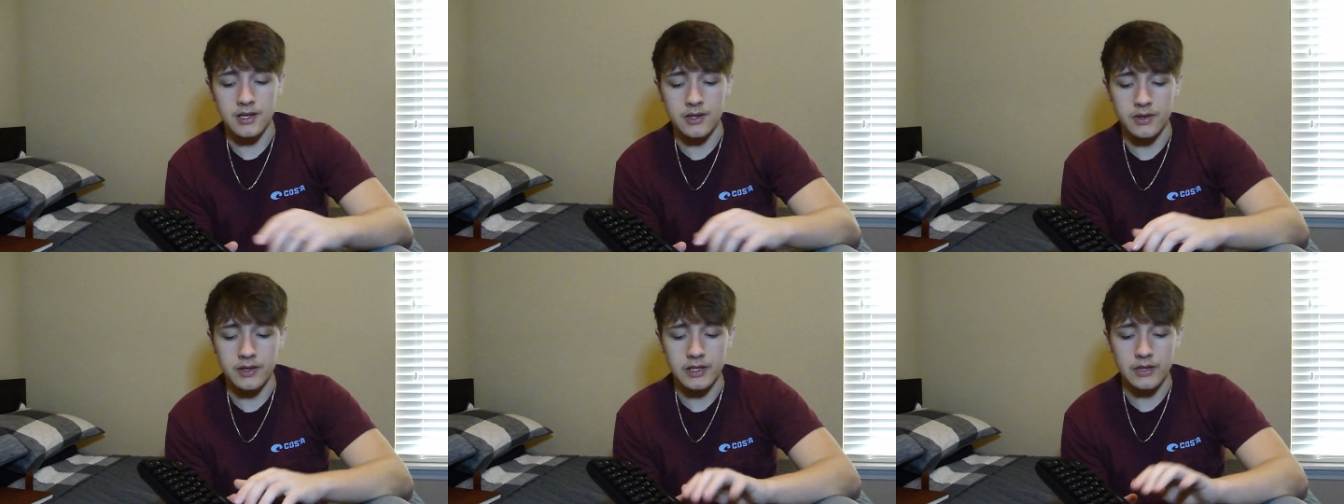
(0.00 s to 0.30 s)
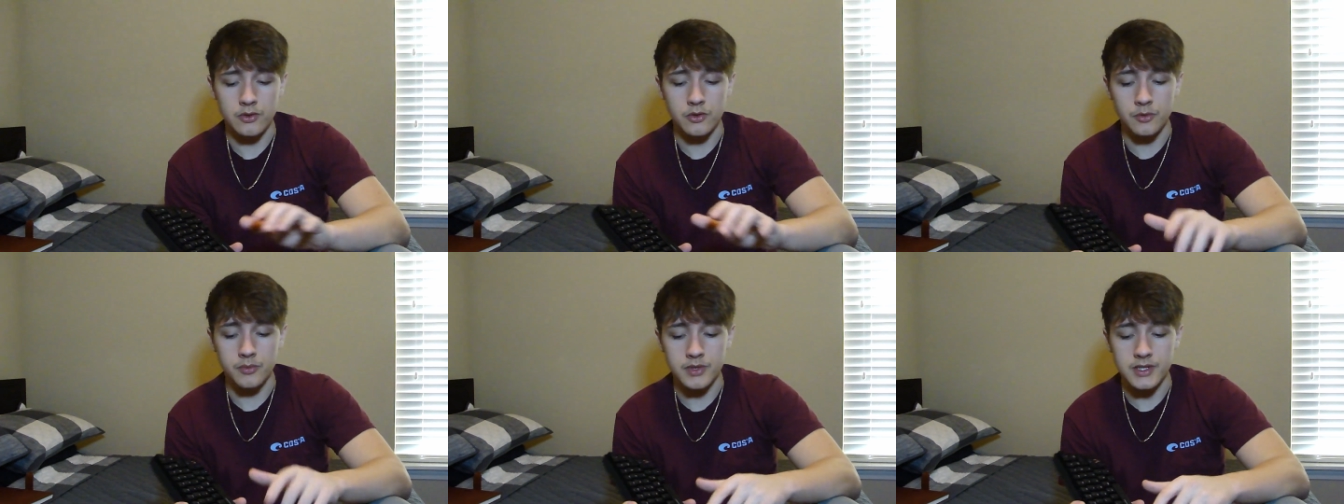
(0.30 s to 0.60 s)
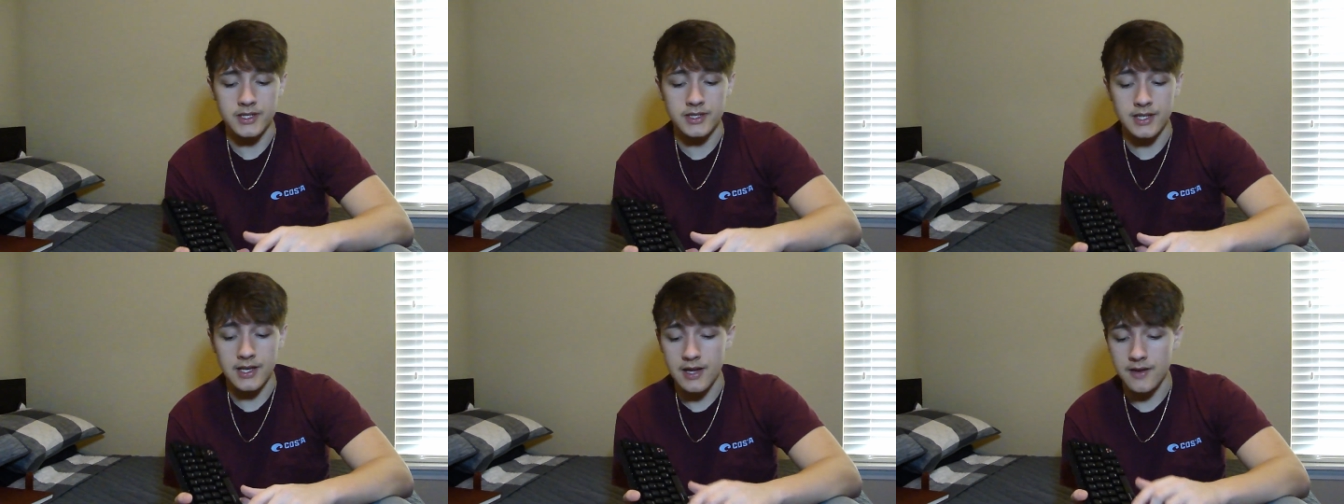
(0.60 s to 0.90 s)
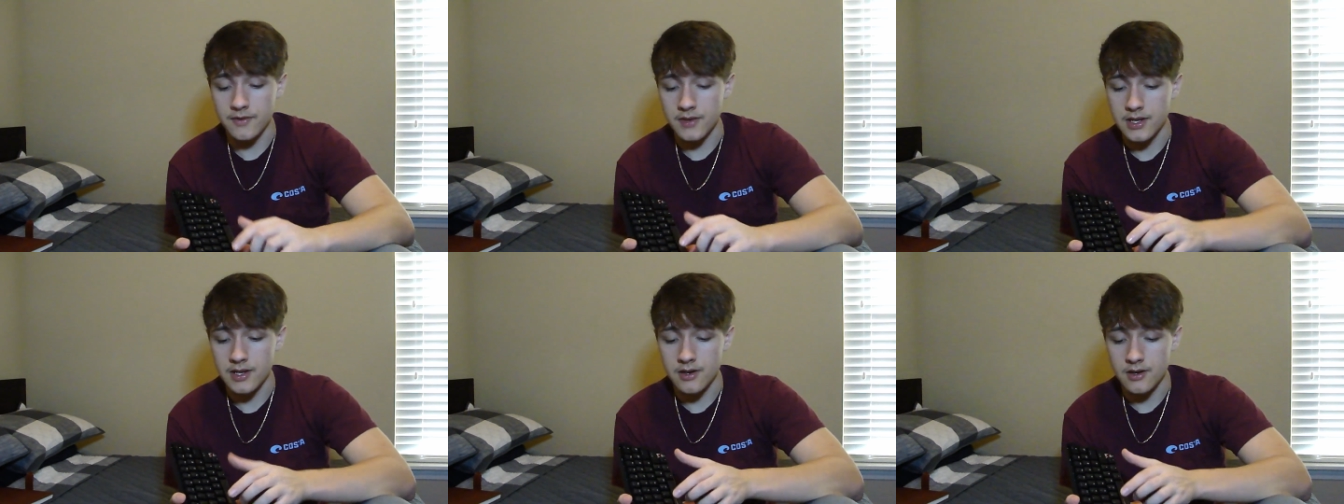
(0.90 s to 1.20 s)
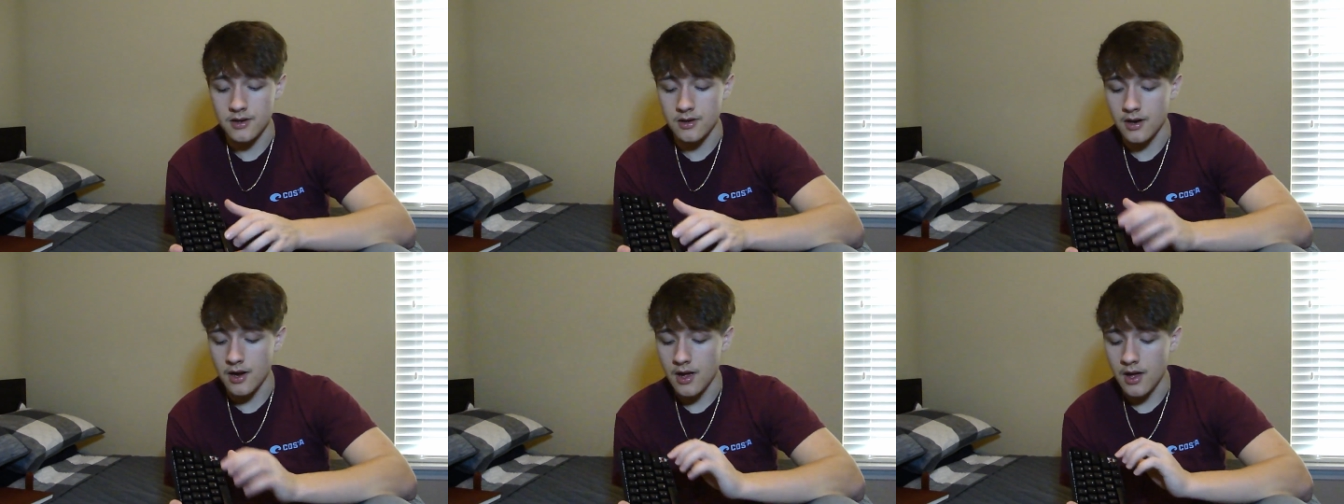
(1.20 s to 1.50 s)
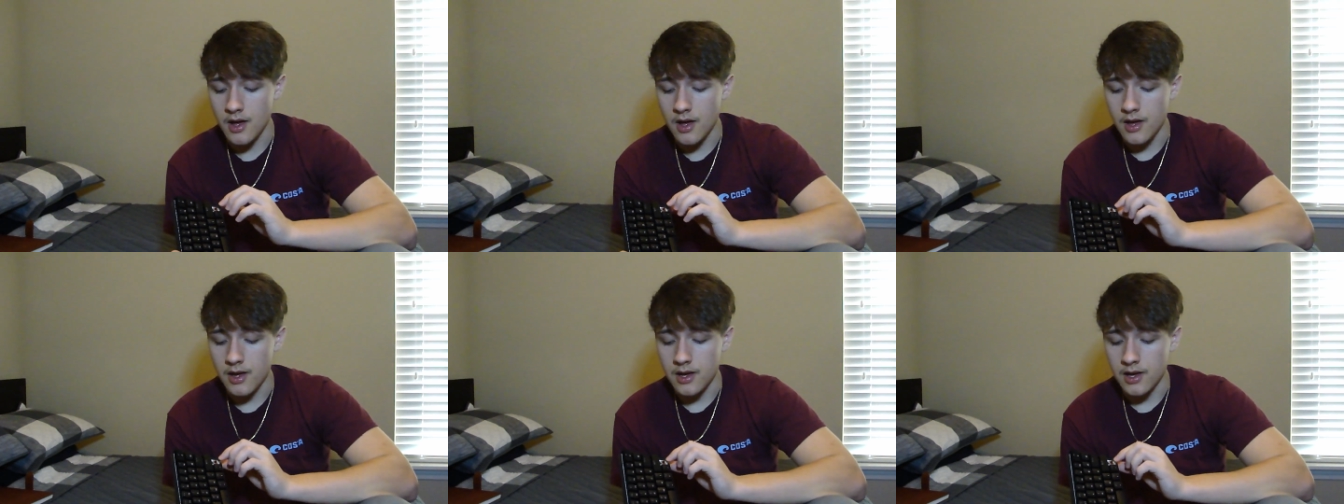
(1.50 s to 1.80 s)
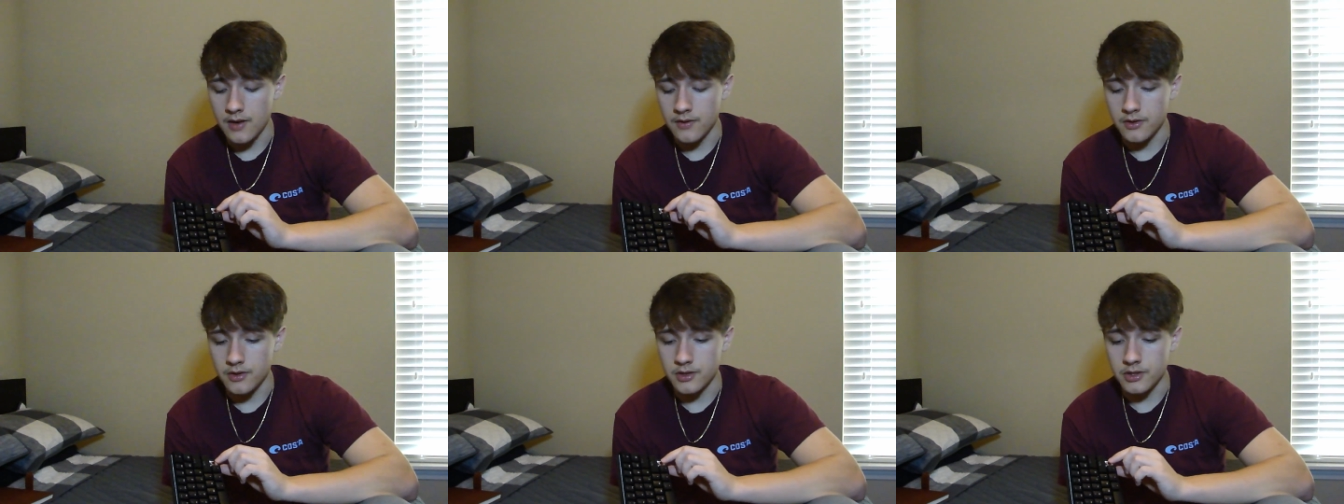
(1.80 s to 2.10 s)
It will be saved here
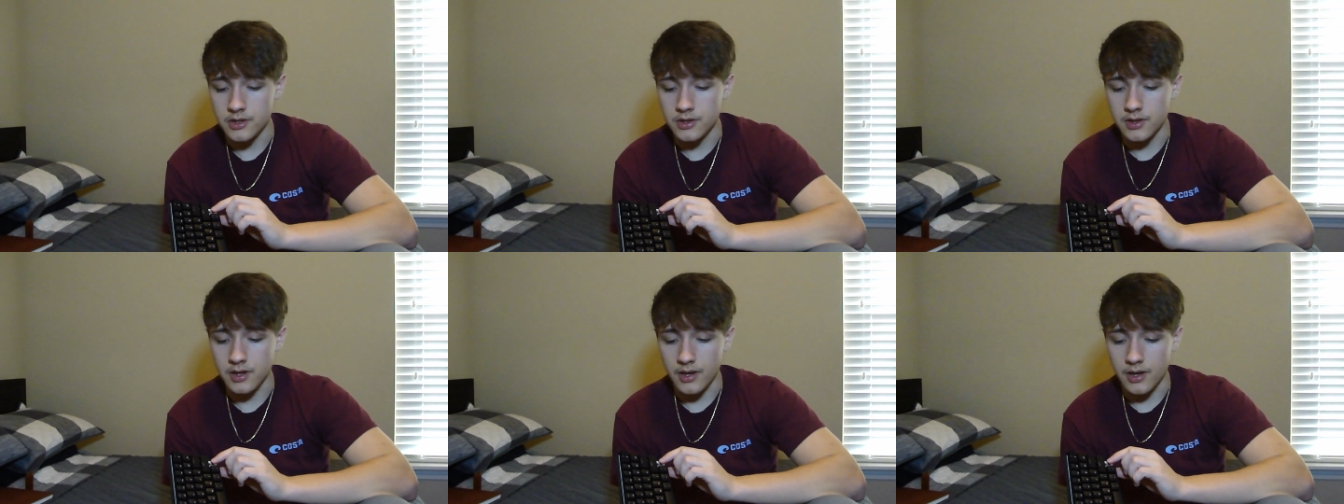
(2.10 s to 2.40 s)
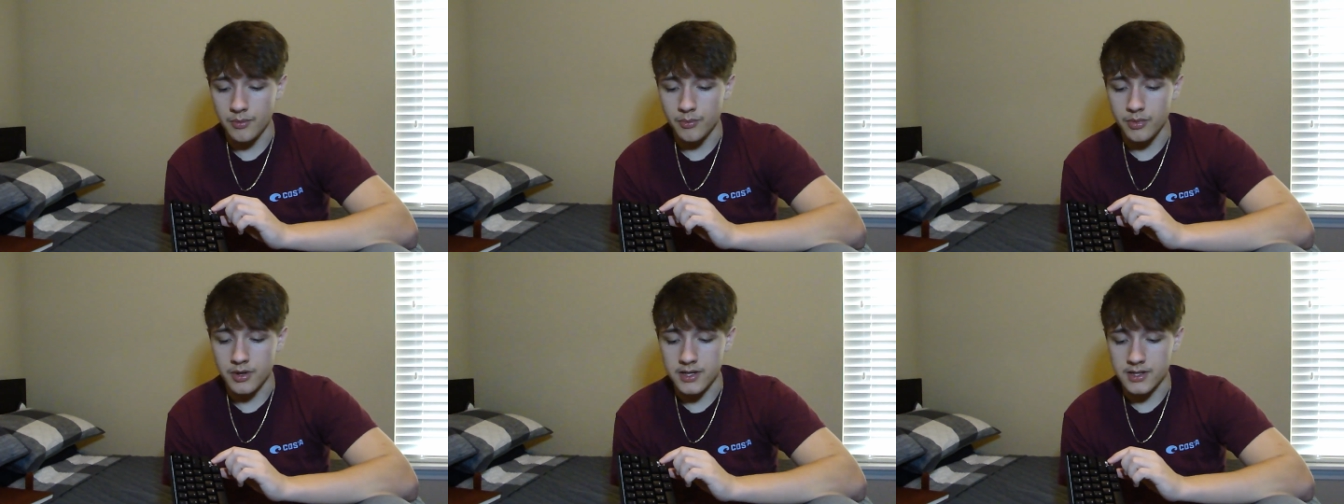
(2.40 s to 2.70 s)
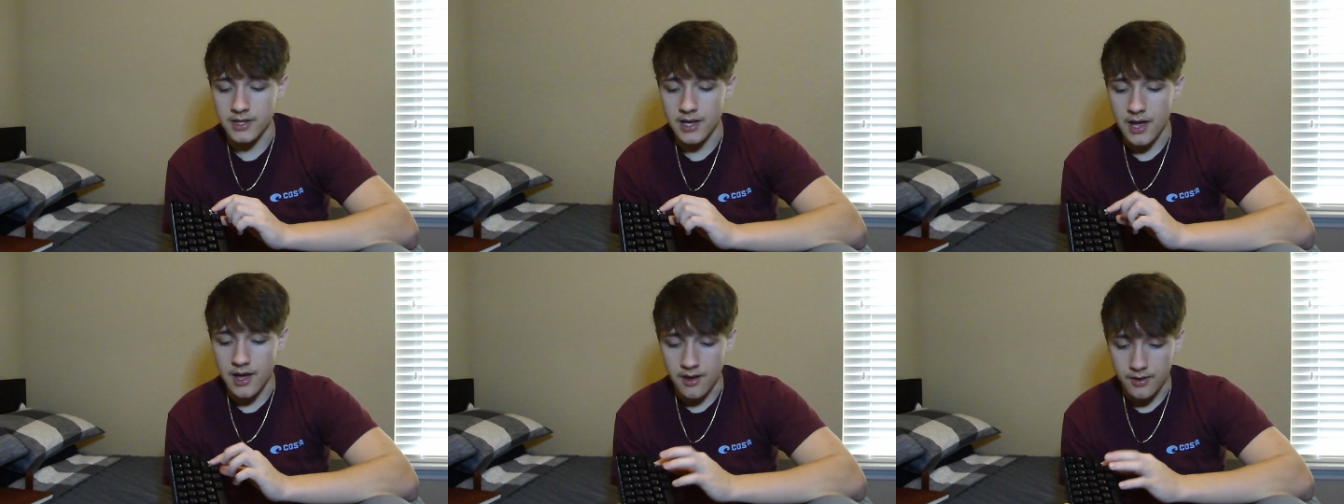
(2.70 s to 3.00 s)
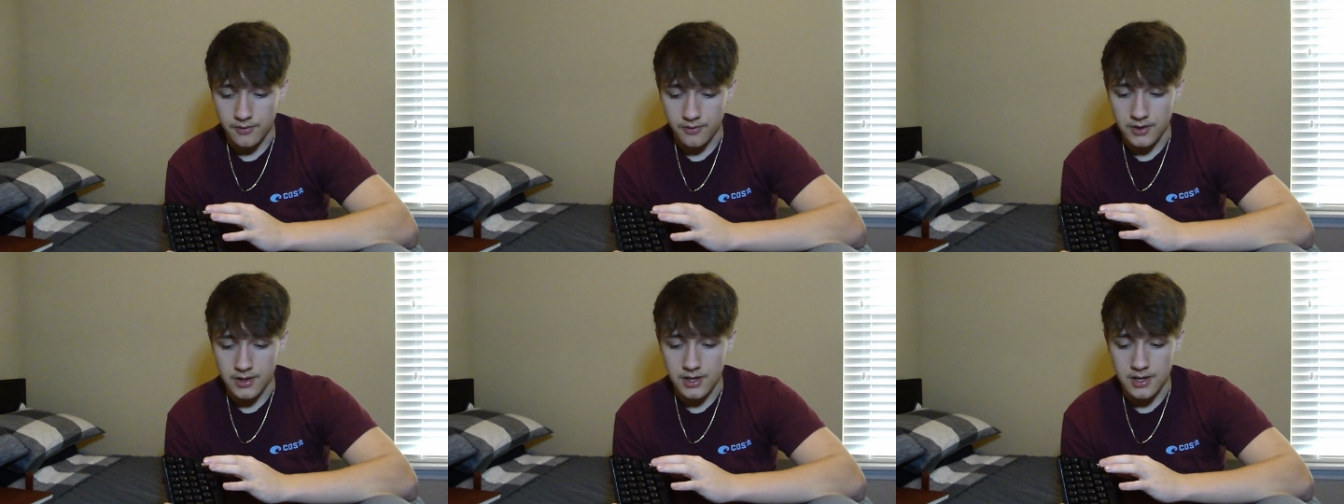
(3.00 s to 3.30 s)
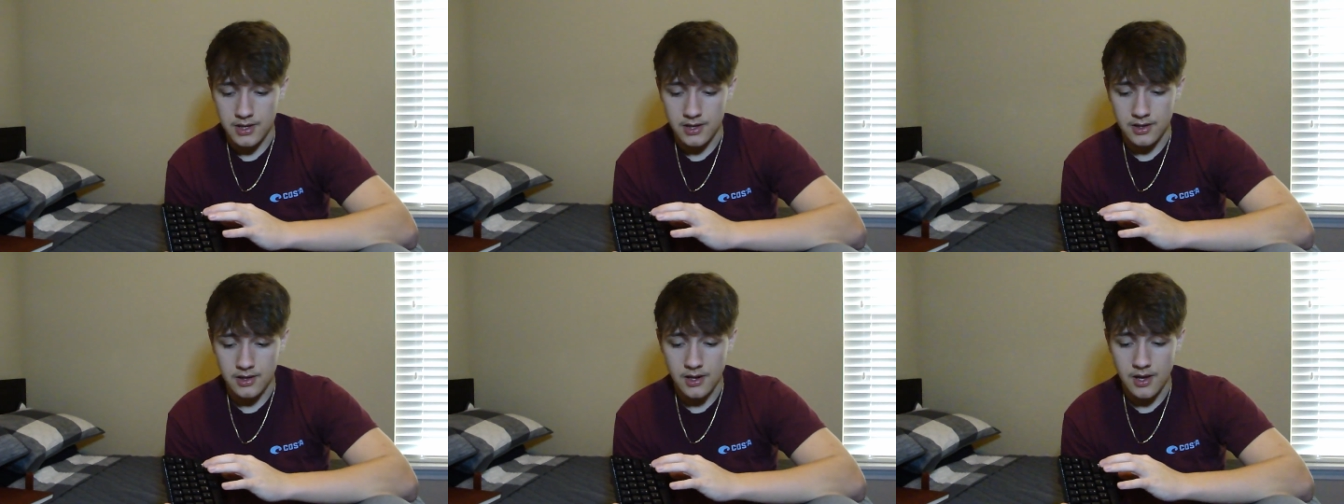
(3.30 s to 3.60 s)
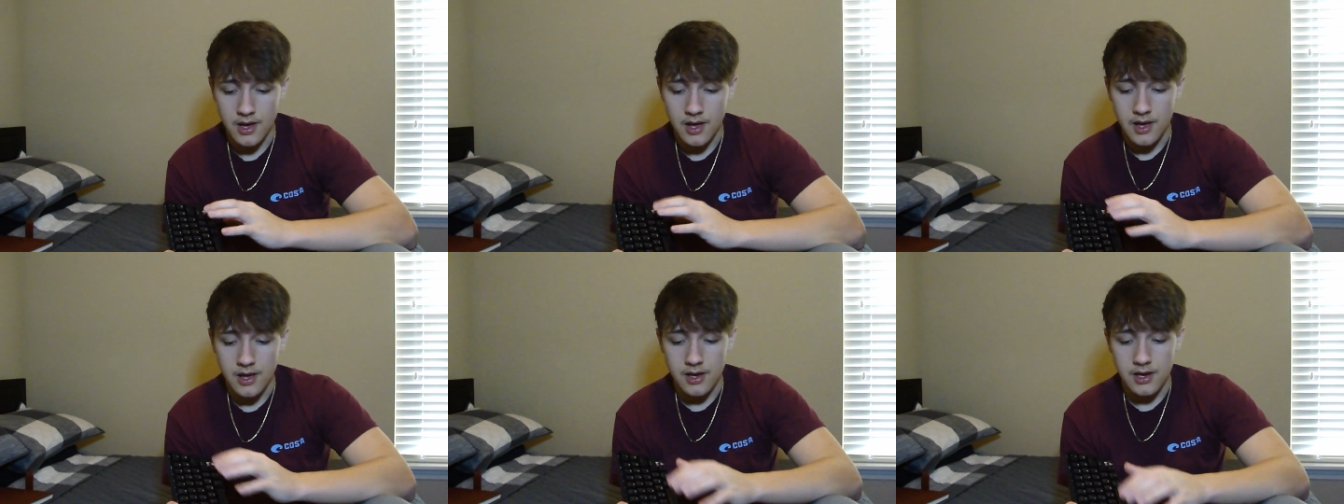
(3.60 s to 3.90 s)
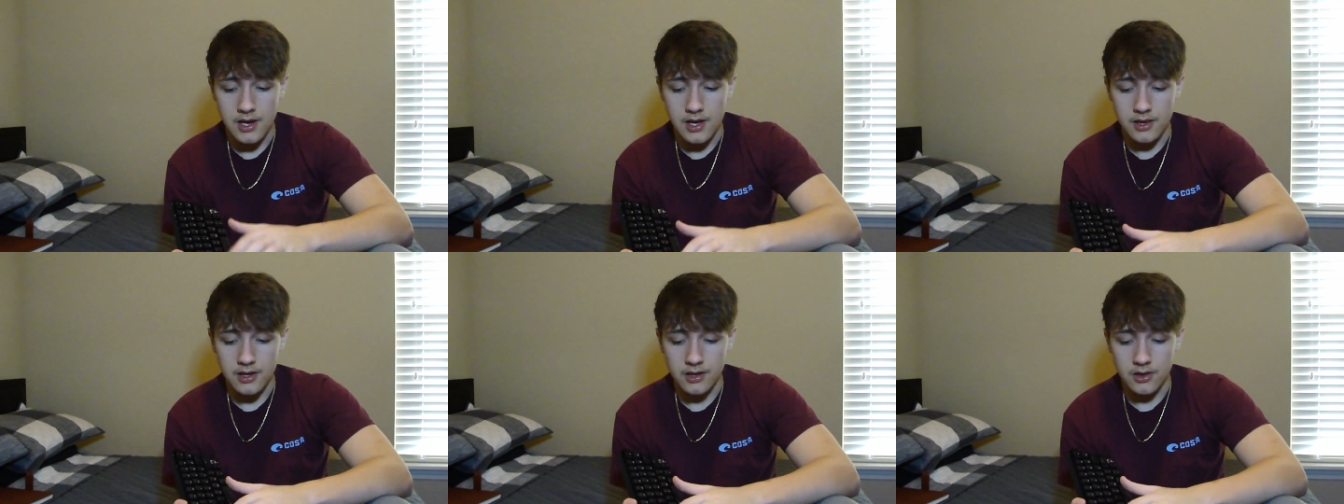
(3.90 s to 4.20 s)
if you just like press FN
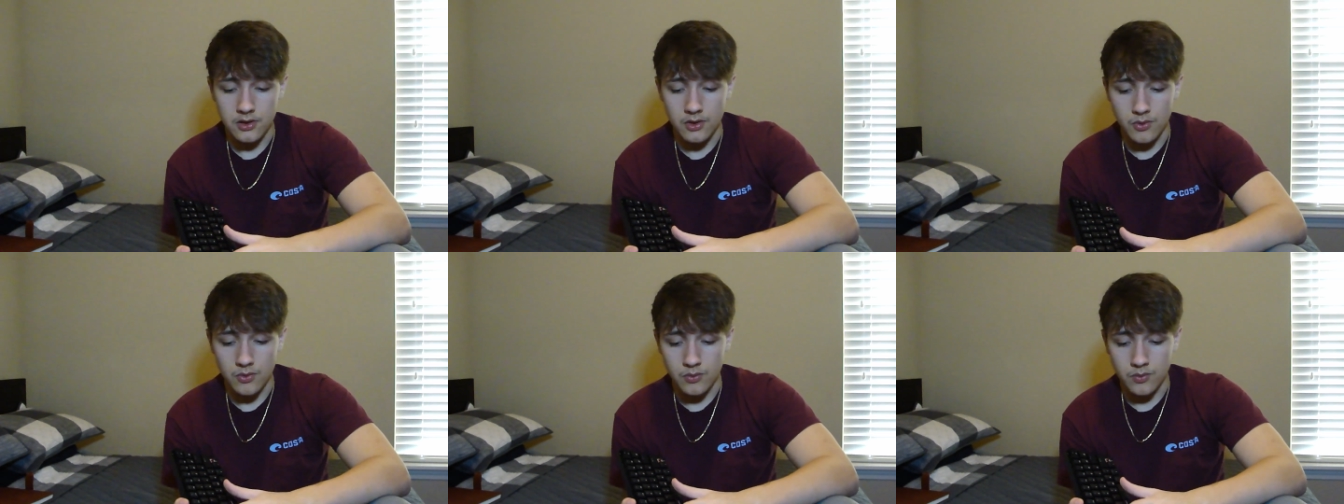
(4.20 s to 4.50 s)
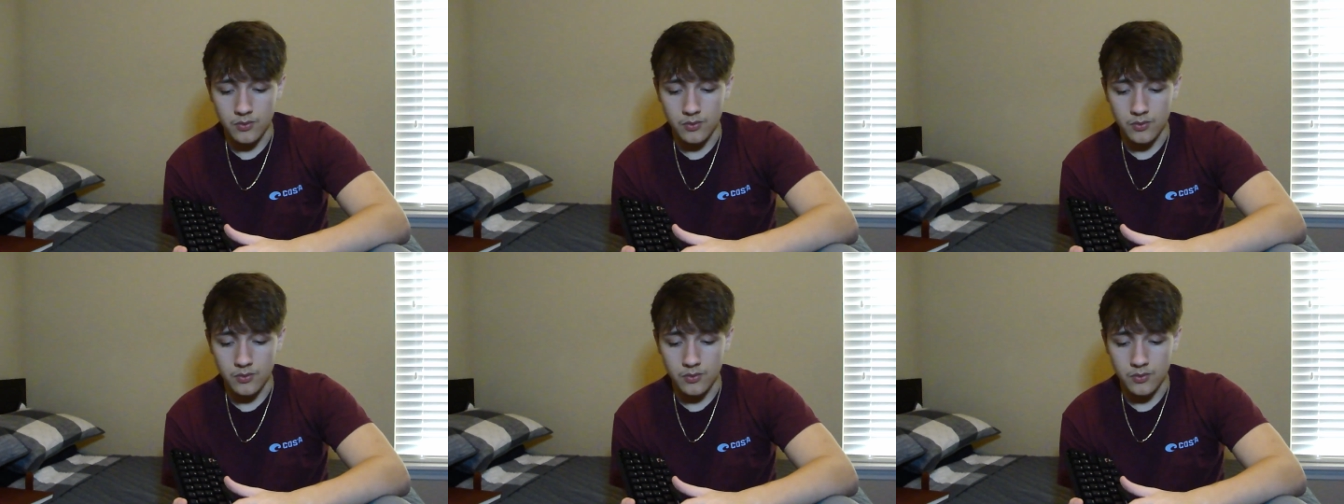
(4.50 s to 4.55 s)
and then the